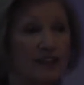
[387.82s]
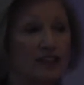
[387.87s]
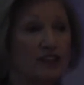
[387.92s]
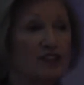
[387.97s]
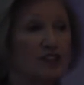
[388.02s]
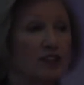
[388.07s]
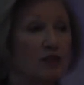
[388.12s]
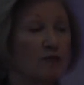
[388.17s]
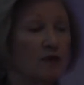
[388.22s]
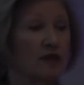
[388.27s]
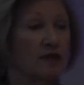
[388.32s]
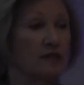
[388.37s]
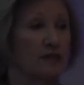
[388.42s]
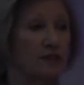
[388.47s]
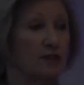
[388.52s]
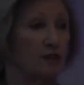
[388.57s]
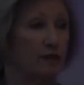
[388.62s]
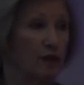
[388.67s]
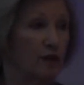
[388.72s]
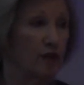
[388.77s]
this is the message
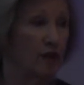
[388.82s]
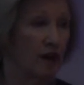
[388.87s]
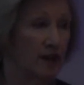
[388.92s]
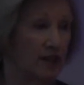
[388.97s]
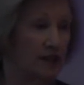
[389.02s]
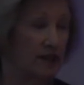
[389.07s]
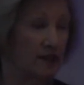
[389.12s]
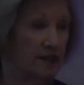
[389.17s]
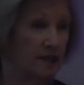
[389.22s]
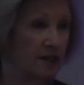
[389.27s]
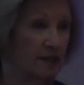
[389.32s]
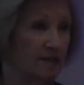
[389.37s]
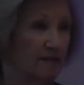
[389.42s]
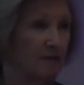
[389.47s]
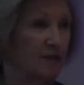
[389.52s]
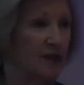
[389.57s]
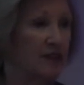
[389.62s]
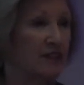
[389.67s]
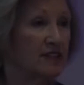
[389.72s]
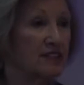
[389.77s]
of Christ,
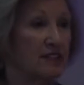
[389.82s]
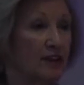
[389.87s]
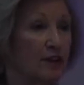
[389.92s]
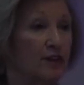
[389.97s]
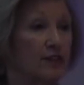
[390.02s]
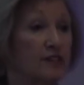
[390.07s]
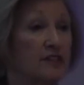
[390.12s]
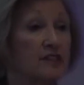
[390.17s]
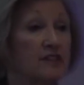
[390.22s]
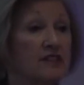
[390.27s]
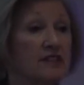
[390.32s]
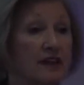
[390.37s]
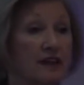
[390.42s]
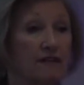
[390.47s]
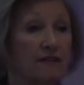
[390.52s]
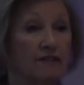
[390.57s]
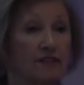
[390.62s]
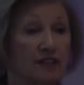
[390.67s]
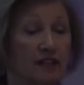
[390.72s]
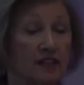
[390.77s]
because there is
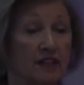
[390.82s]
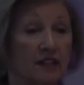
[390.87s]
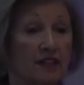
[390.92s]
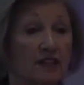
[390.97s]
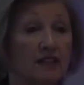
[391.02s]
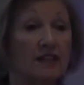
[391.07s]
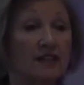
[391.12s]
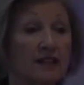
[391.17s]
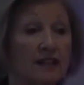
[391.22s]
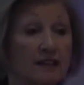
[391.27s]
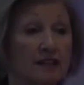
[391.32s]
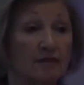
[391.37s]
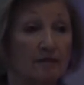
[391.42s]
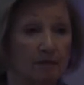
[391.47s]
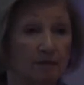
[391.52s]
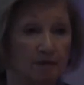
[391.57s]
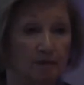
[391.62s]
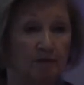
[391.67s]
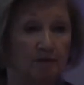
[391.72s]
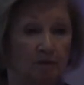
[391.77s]
safety in
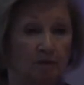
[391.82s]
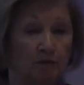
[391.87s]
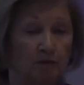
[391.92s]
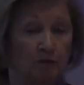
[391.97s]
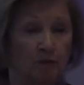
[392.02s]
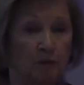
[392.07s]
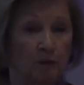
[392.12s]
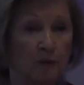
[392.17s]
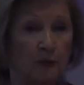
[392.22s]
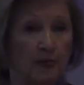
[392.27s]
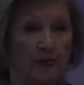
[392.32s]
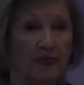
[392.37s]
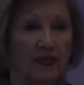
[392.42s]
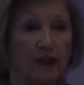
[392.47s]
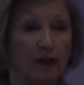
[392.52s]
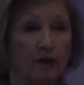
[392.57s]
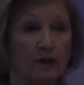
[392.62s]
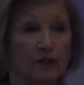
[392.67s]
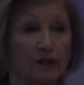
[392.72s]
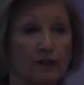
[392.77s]
him.
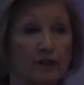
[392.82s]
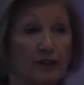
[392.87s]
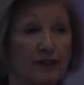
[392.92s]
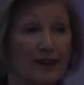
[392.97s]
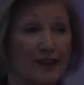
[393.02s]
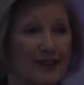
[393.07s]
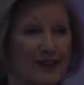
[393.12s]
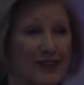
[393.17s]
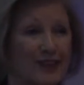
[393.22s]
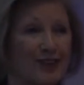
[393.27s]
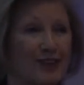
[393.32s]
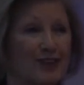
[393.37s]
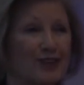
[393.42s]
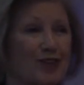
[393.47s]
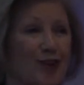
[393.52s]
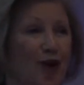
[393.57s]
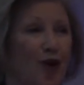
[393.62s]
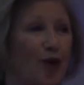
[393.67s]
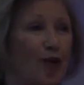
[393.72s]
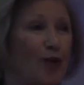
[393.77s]
There is
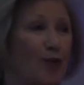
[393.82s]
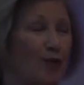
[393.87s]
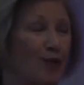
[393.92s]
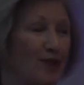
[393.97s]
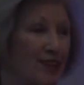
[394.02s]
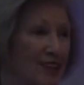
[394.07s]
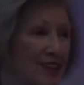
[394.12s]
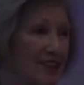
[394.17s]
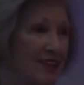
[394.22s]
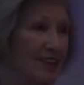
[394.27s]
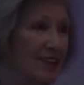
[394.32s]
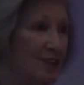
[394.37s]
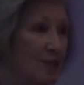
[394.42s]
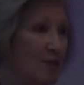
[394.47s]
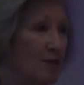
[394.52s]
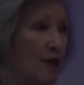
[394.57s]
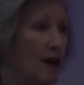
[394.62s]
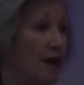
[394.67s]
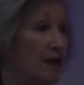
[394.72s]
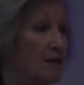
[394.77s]
hope in him,
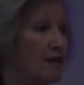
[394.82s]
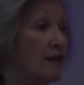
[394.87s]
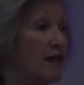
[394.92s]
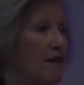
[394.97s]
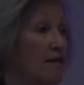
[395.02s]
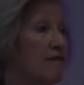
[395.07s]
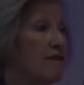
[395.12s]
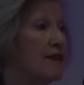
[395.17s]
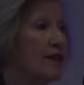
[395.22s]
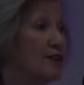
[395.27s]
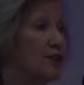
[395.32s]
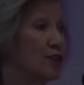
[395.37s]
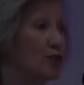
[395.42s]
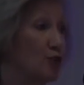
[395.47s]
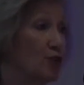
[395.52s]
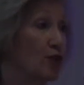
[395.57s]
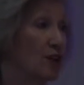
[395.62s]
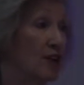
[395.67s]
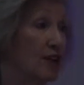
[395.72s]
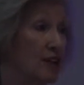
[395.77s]
and love and
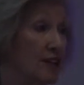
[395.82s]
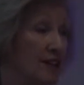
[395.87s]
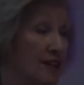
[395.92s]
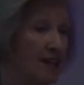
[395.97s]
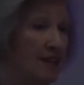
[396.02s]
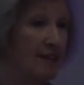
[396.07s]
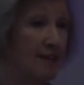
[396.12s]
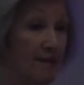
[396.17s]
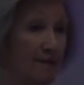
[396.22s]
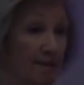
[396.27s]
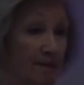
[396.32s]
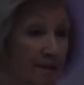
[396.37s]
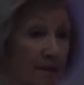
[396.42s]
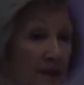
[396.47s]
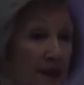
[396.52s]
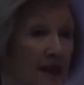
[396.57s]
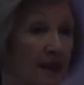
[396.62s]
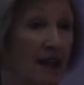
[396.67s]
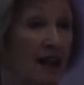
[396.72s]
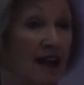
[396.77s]
joy in him.
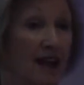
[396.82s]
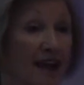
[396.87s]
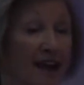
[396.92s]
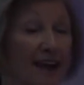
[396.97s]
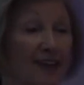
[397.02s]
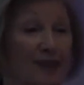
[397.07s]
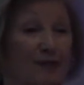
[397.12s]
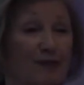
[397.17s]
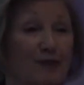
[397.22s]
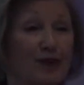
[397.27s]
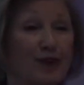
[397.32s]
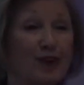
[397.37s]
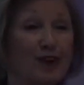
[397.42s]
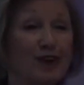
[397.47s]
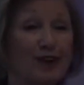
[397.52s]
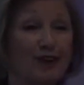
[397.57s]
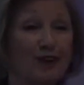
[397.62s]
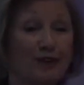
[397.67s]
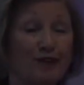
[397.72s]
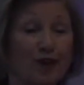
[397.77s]
And the
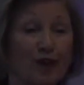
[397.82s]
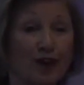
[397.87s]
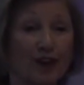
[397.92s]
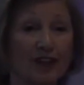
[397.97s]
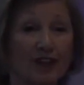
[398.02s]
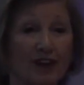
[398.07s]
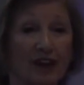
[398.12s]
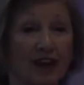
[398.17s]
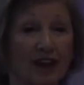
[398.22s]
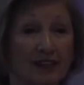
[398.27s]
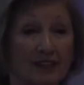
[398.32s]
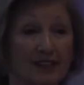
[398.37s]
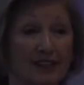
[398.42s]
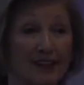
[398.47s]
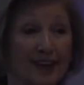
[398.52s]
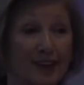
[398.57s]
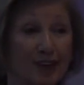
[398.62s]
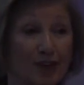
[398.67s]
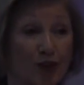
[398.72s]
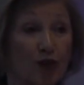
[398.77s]
miracle of Orthodoxy
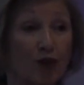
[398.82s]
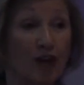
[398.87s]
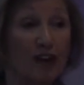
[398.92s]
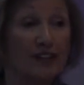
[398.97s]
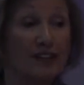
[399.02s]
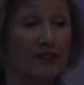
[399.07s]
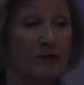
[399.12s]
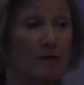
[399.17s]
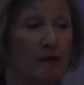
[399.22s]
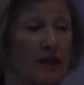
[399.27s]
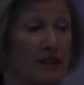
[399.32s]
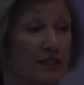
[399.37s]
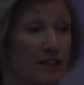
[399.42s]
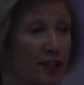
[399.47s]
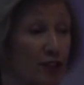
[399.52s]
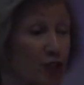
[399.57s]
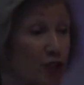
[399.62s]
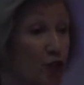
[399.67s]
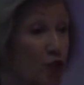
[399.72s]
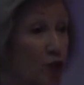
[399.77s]
and Christ's
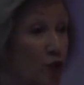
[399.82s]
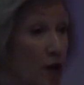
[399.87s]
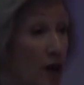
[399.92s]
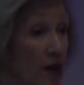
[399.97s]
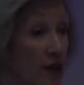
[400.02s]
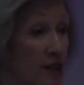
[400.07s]
message to